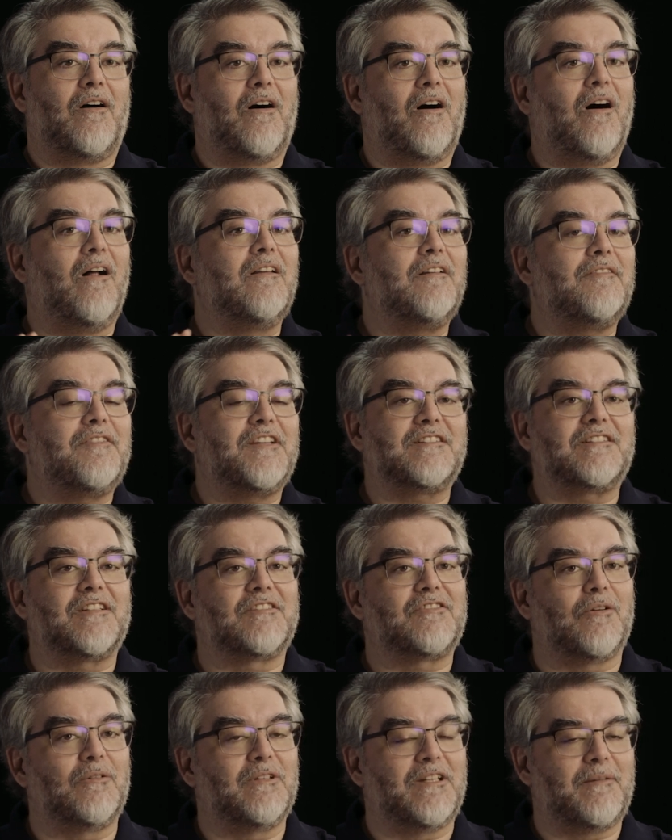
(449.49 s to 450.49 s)
All of this
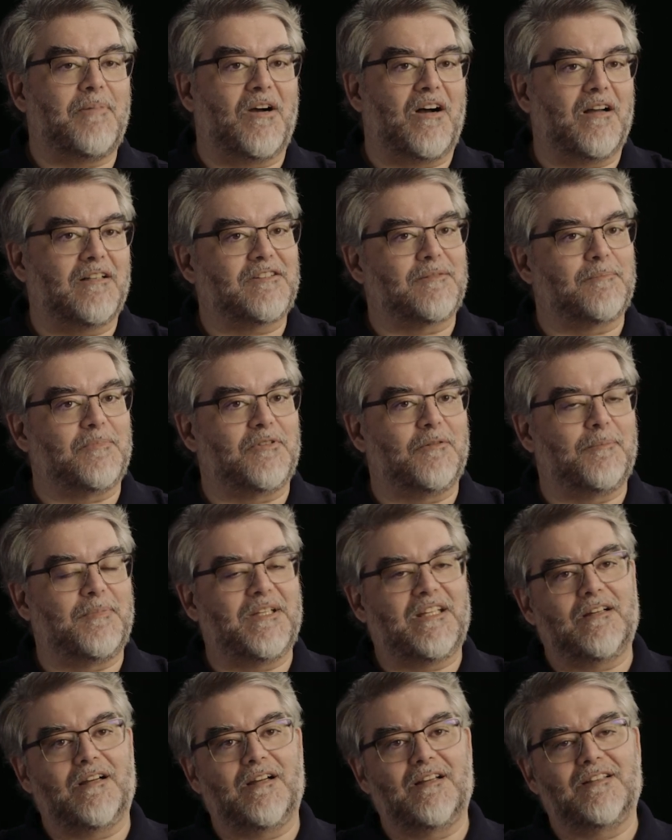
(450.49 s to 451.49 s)
is only possible
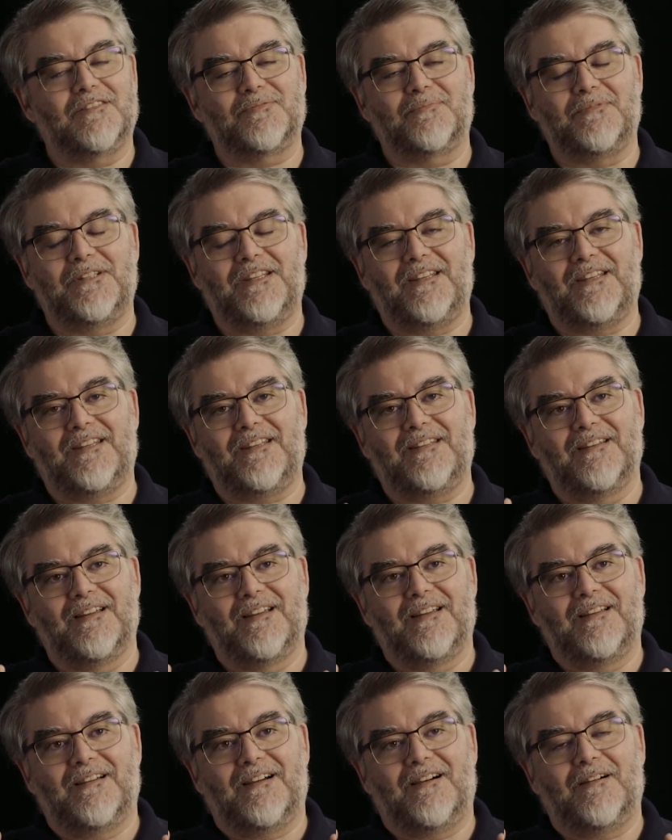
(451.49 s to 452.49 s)
because we
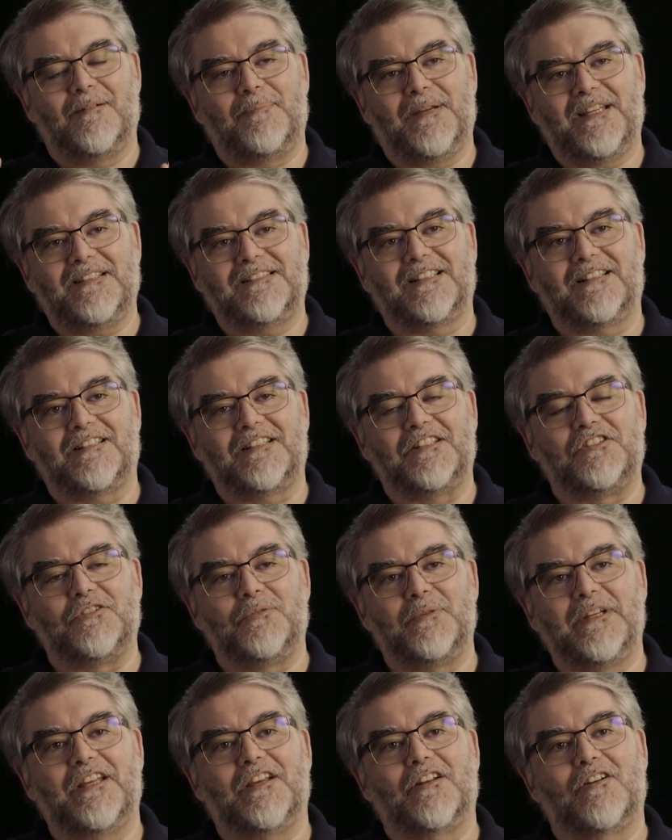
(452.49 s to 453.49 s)
are basically
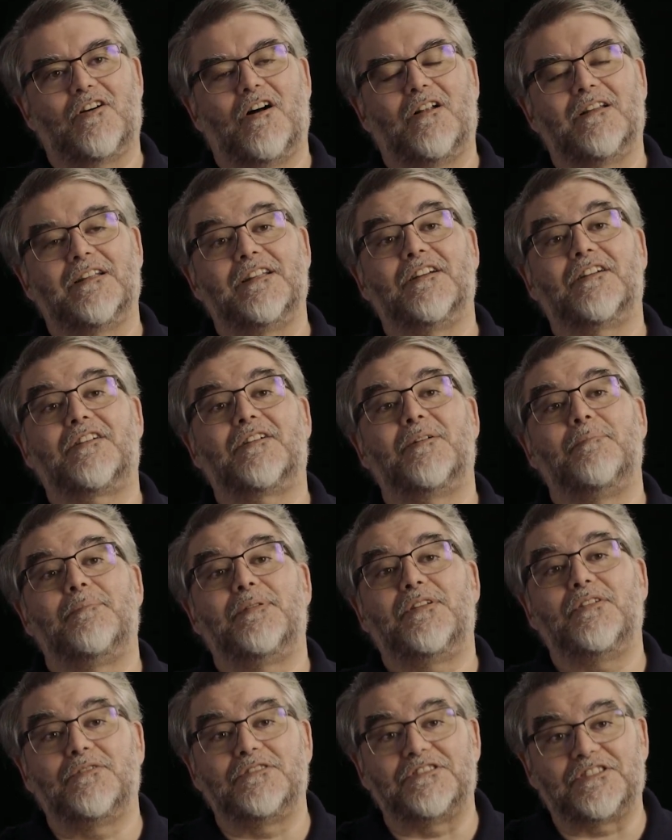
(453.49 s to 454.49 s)
doing it all in a
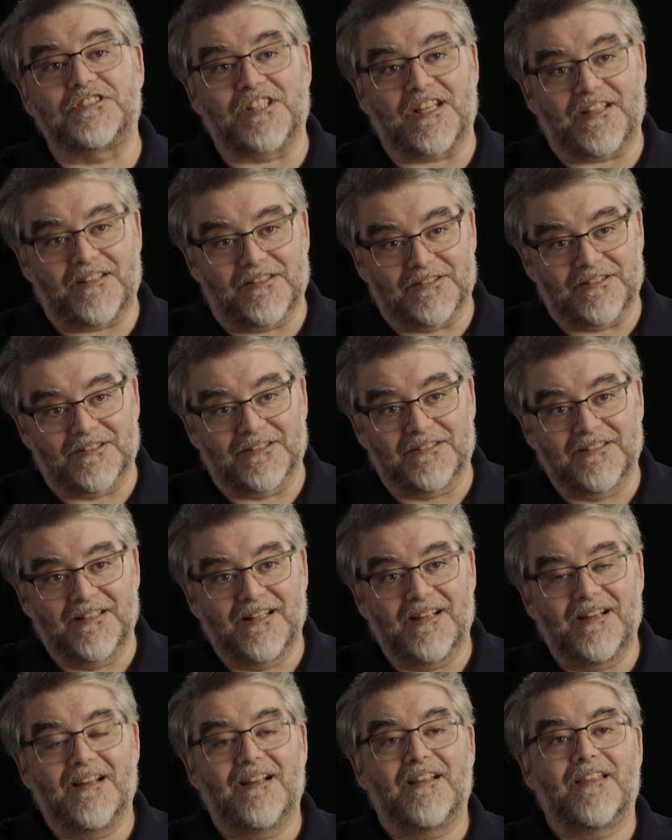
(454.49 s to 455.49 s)
compute shader
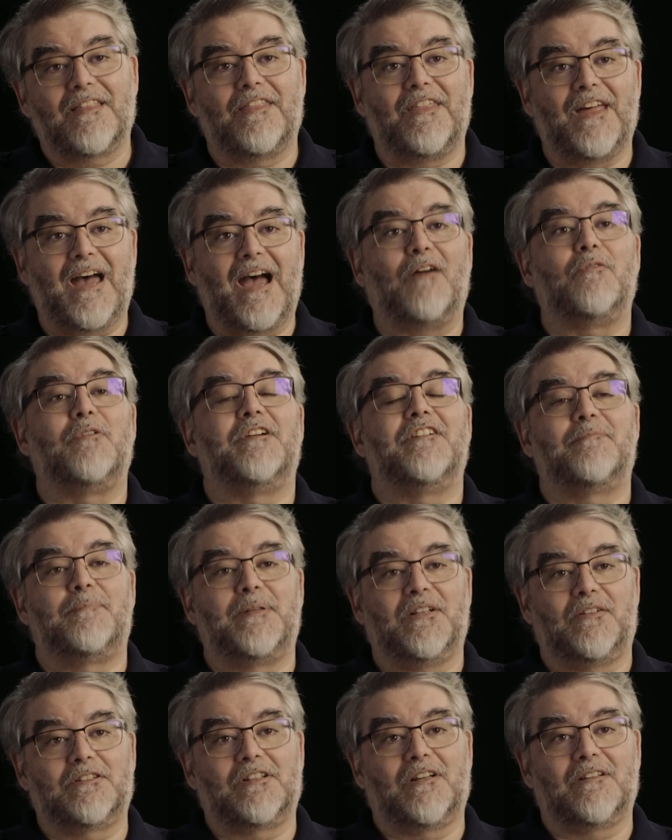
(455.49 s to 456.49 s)
that we have
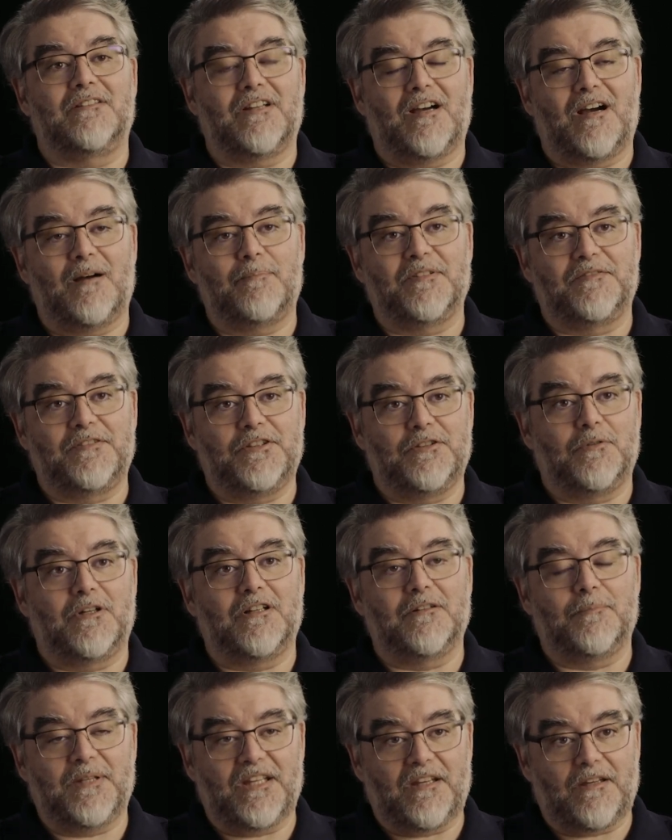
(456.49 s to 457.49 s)
built on top of U
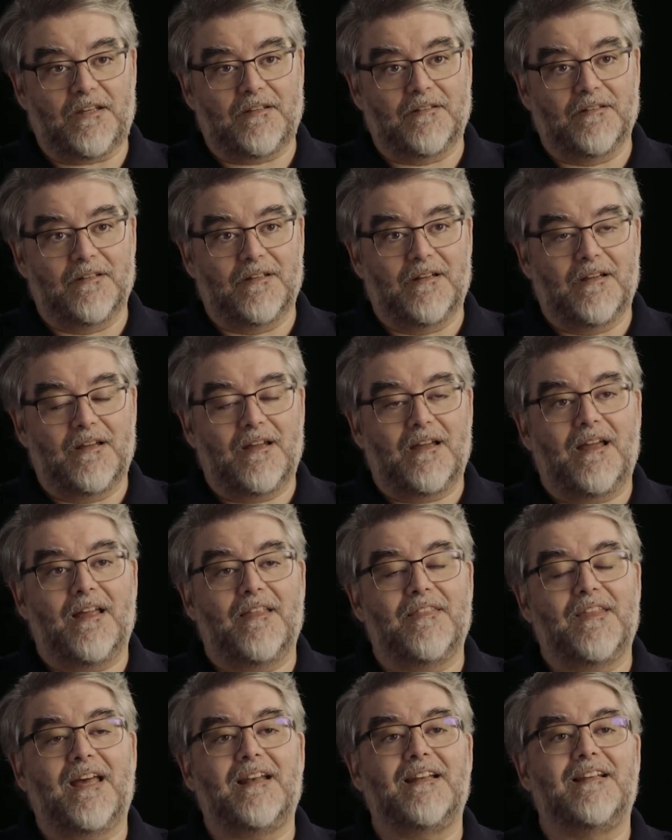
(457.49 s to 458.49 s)
R P.
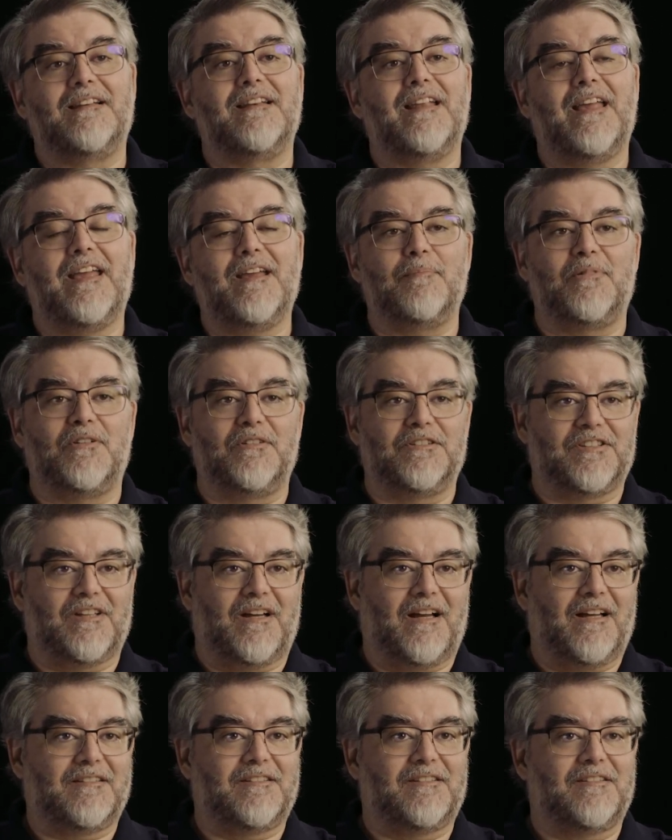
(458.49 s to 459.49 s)
And that enables
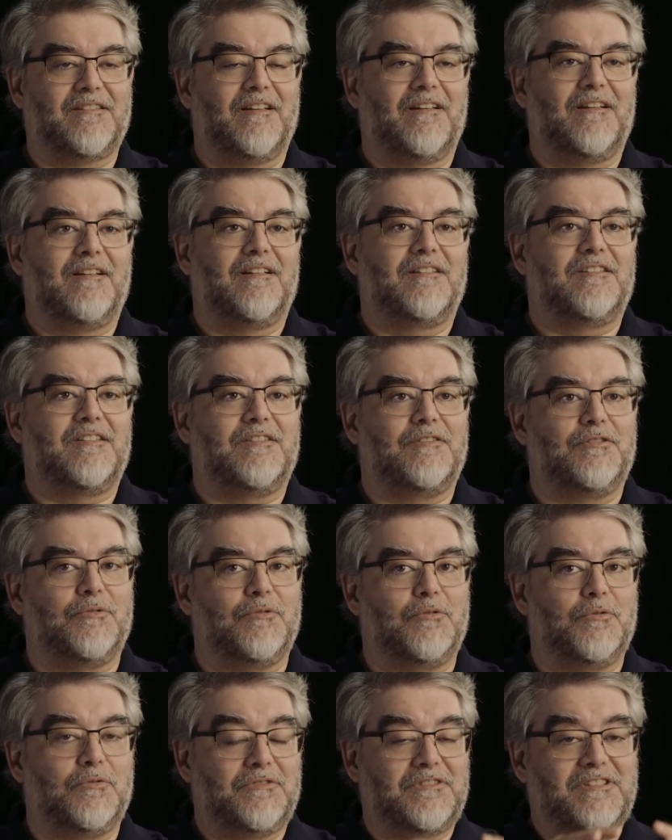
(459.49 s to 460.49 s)
us
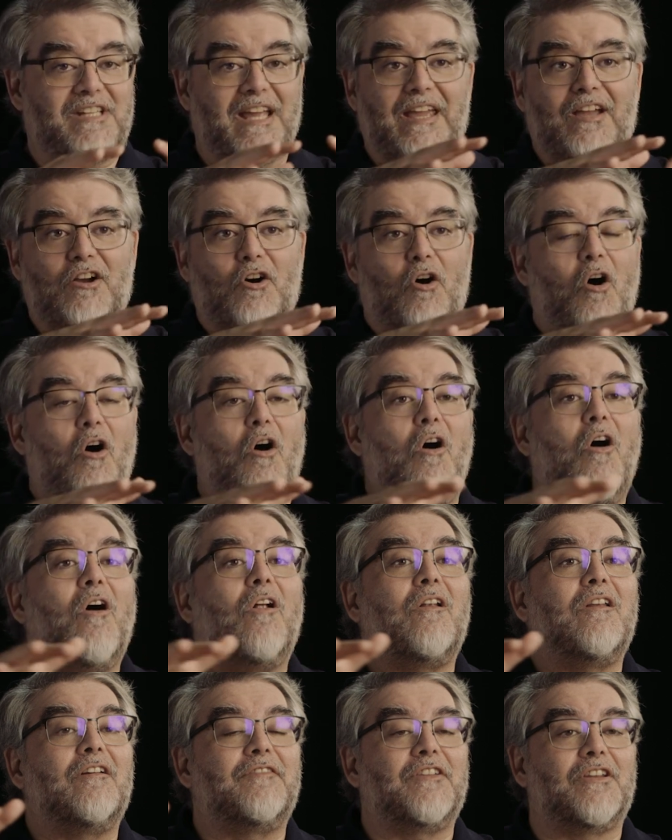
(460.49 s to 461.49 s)
to take
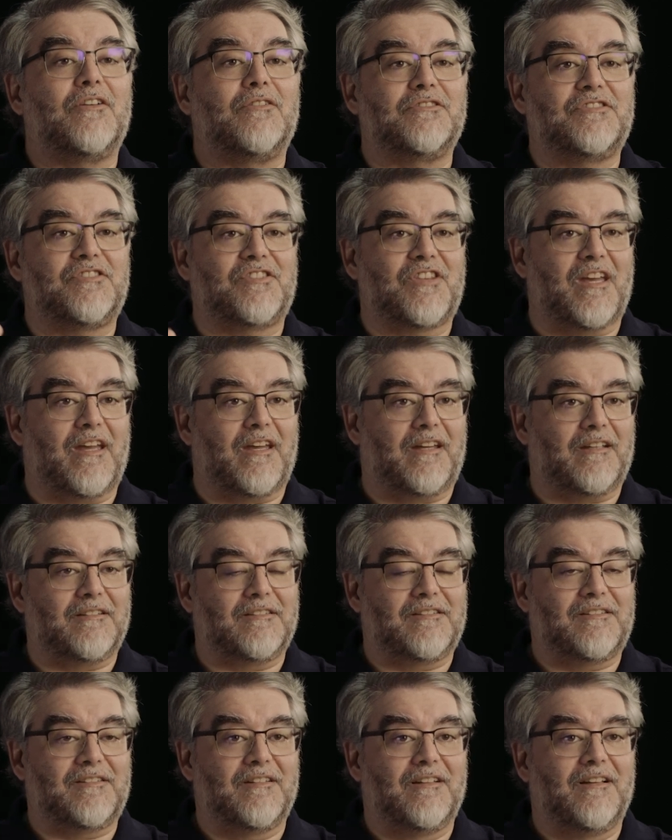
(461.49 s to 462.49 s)
all of those
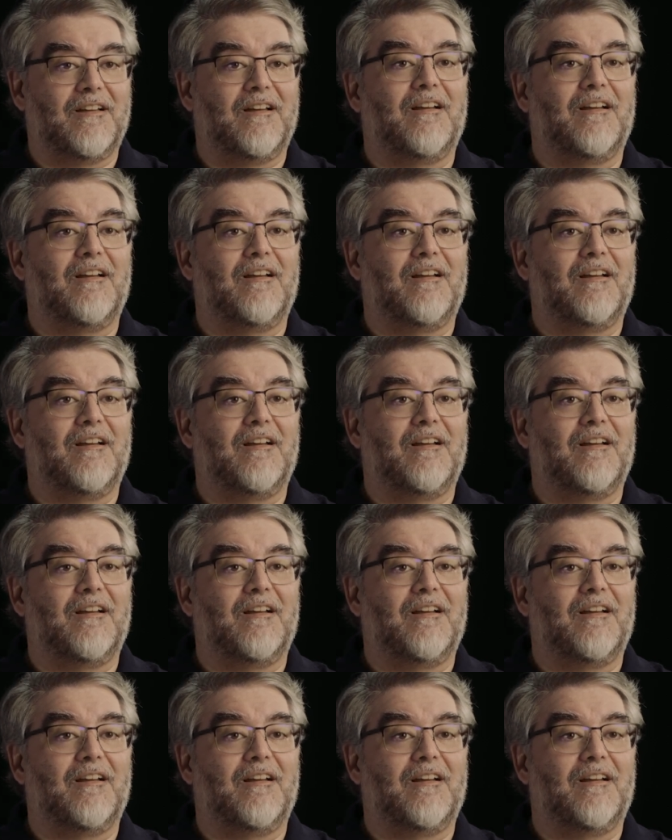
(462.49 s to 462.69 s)
things,